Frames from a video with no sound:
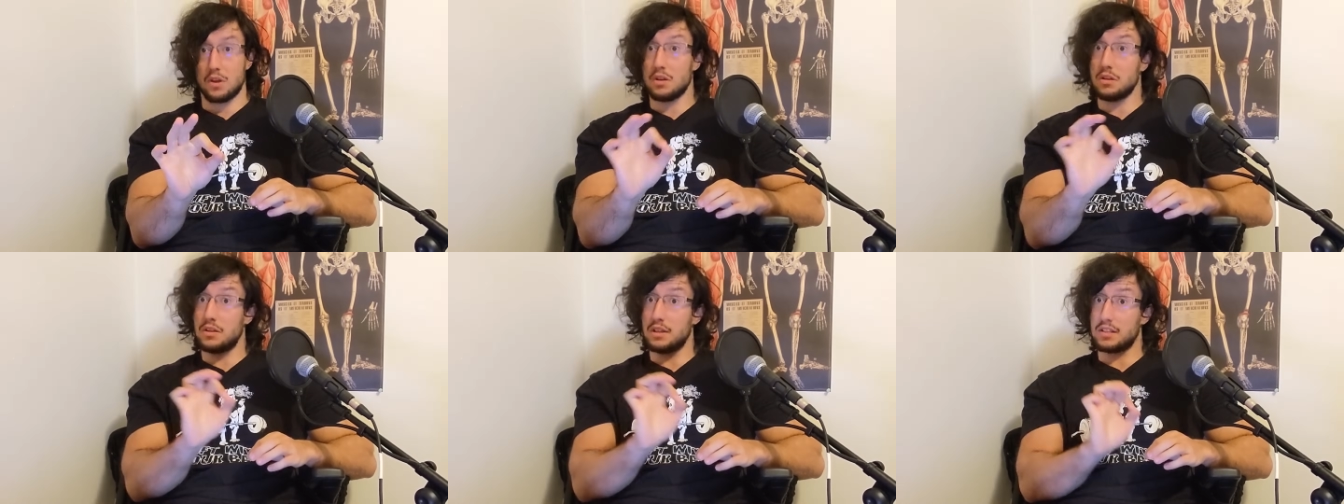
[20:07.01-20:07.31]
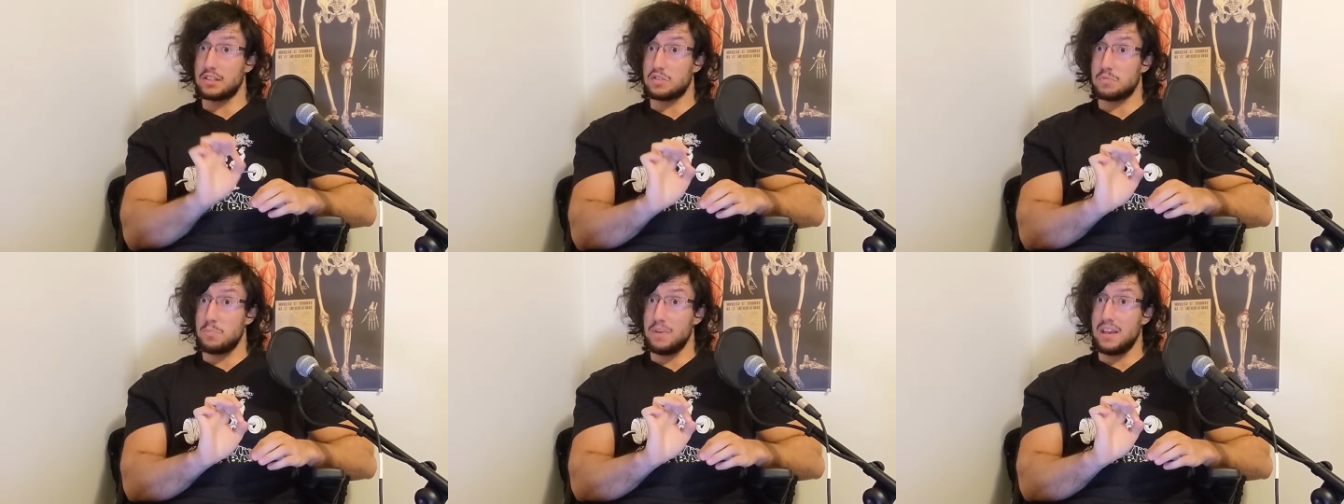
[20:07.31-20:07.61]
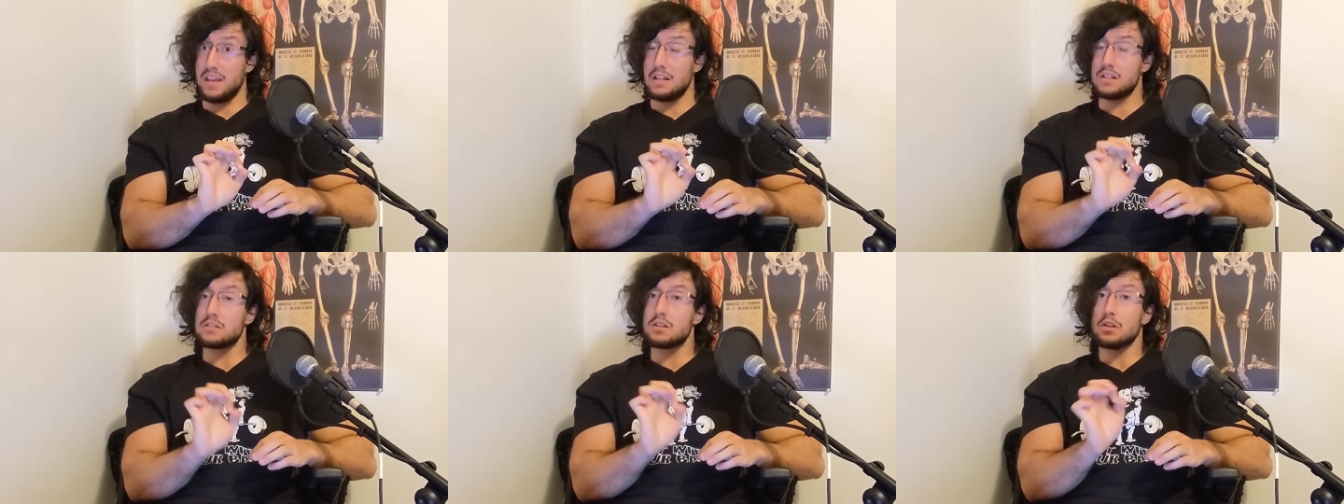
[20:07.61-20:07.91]
This
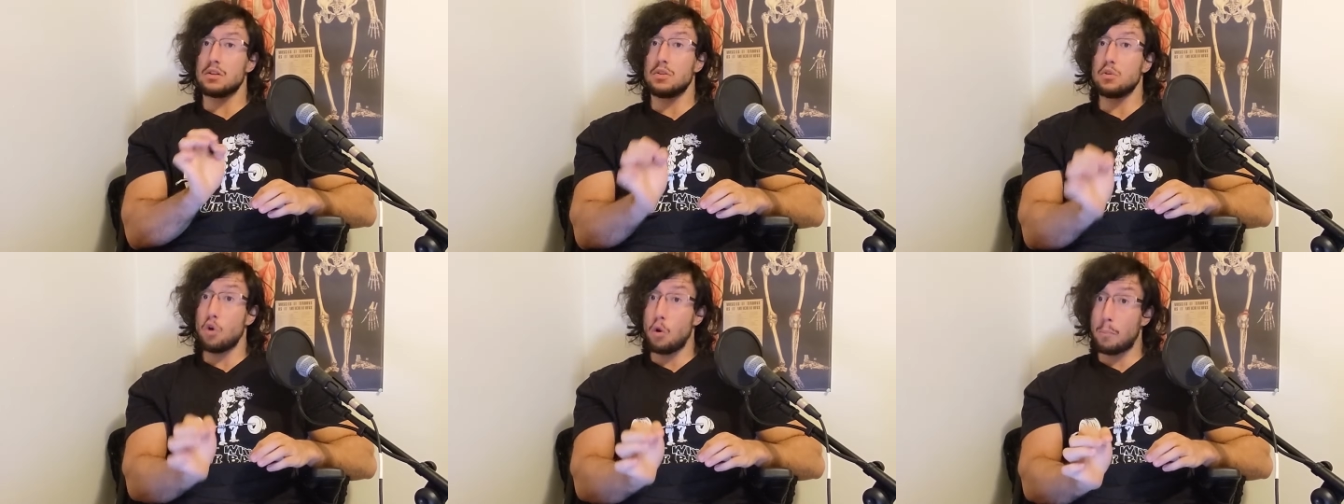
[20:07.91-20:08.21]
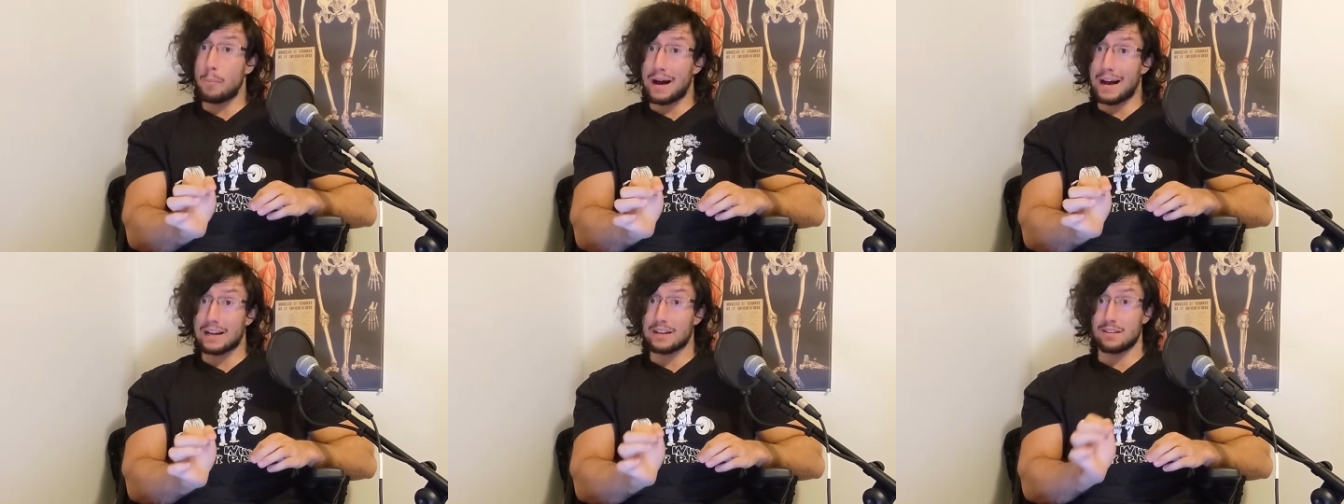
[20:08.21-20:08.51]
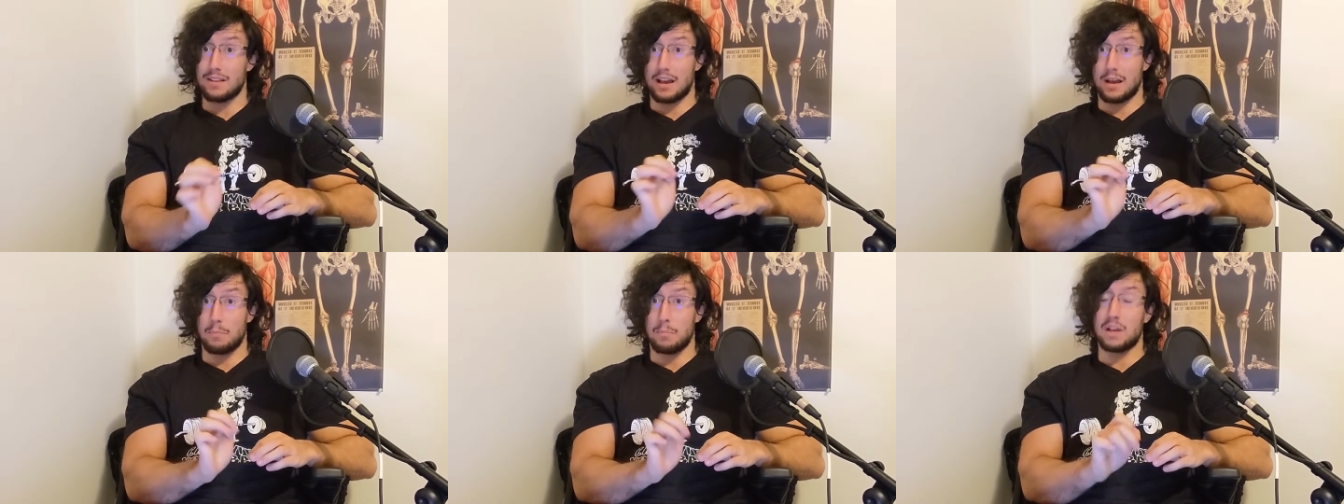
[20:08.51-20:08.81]
means no back
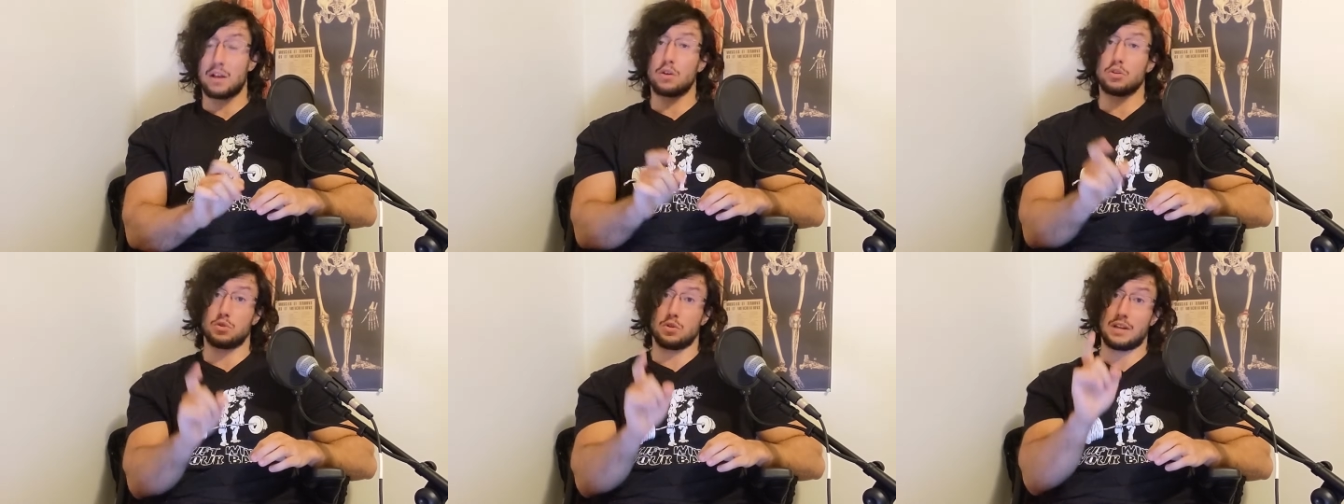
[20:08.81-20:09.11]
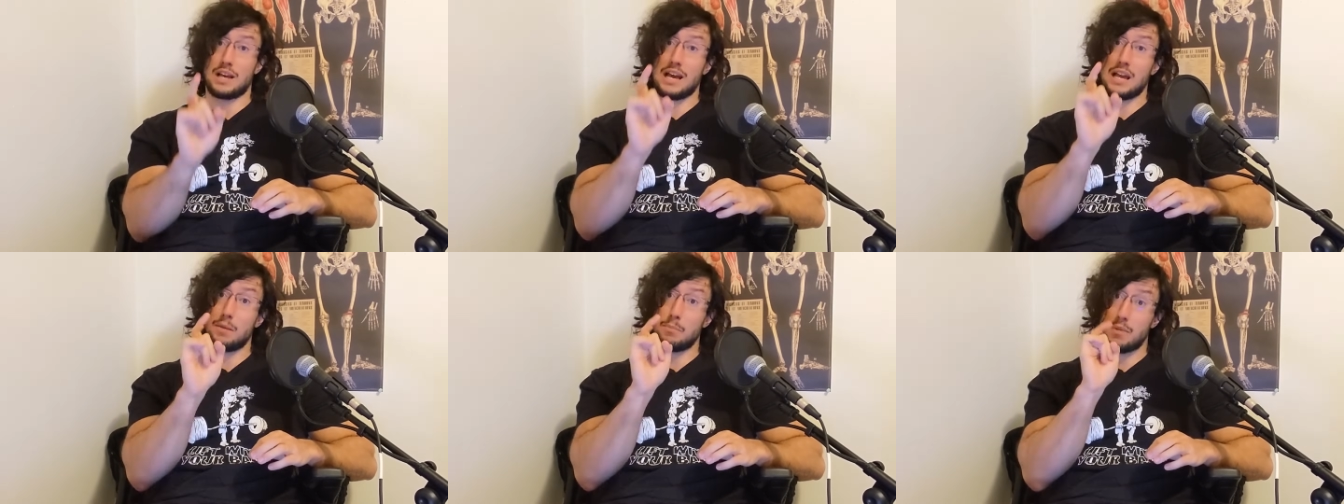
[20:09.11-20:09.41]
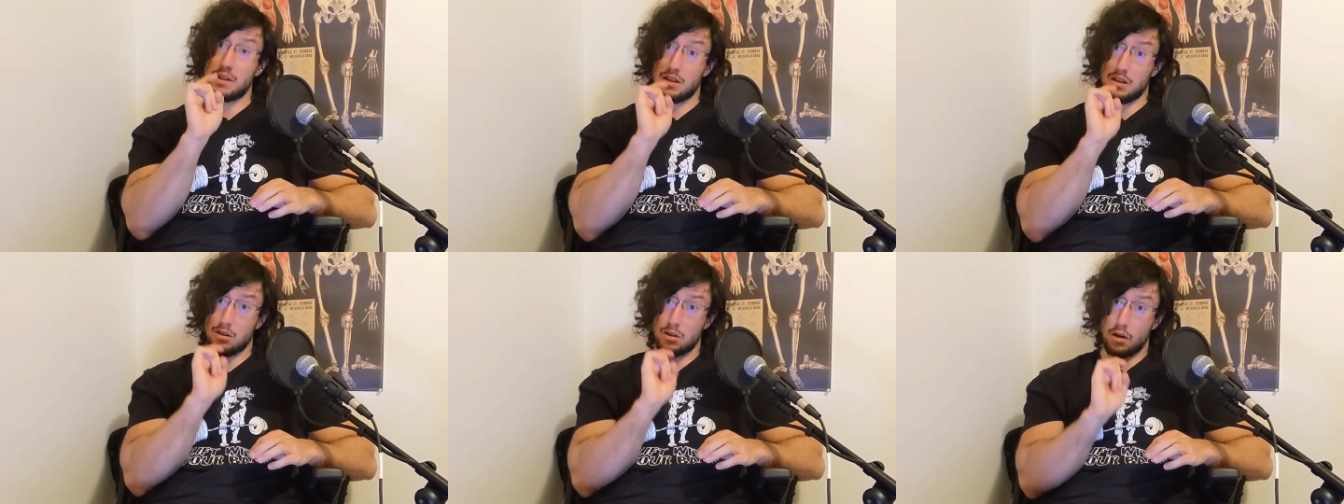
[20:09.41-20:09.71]
day because again,
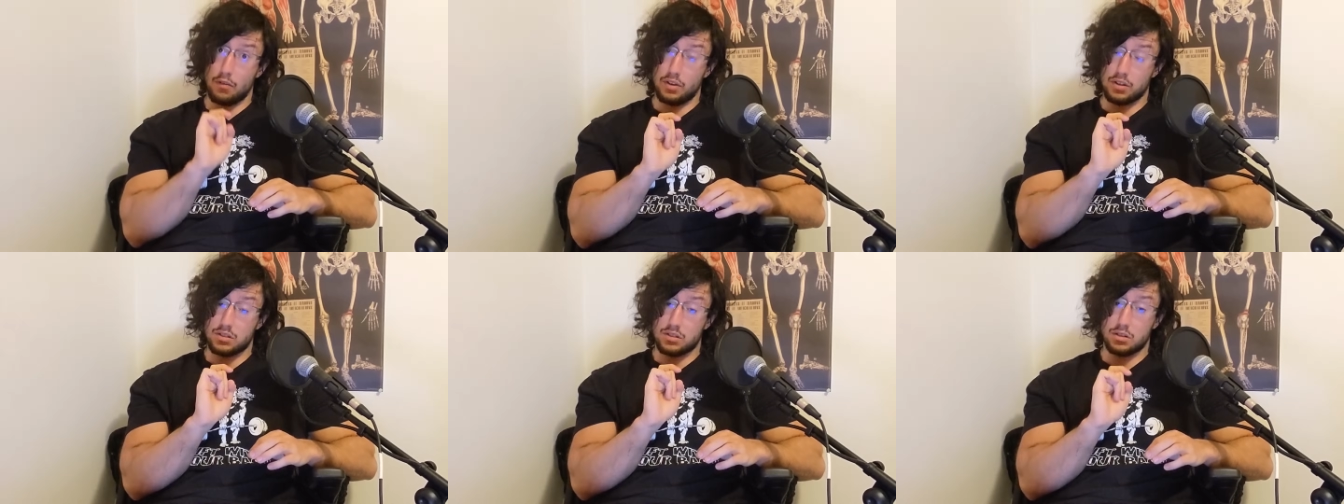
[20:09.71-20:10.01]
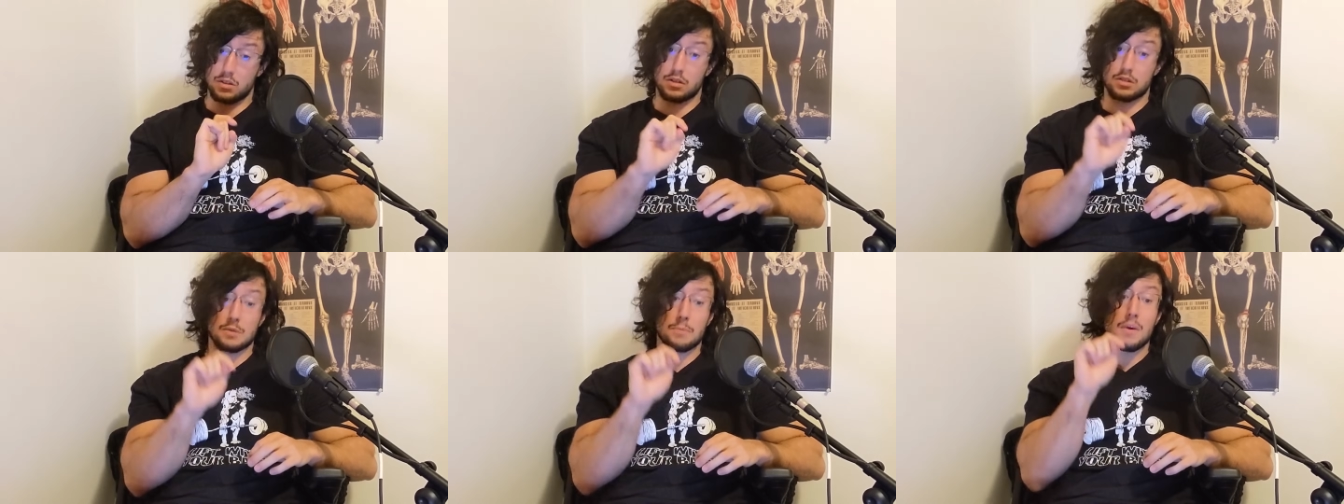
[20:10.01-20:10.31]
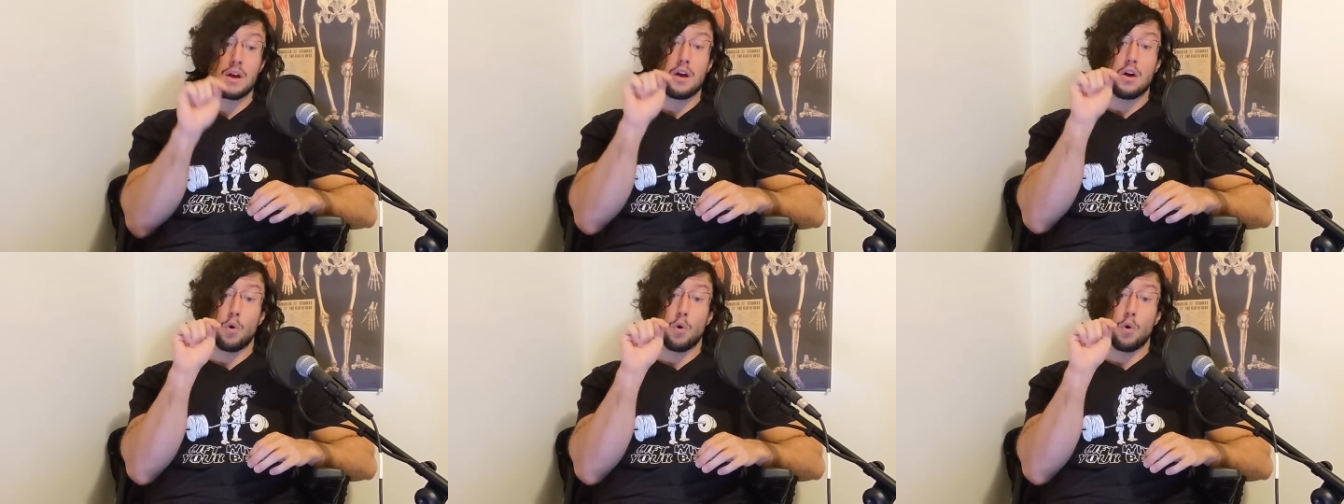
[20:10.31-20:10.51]
many novices,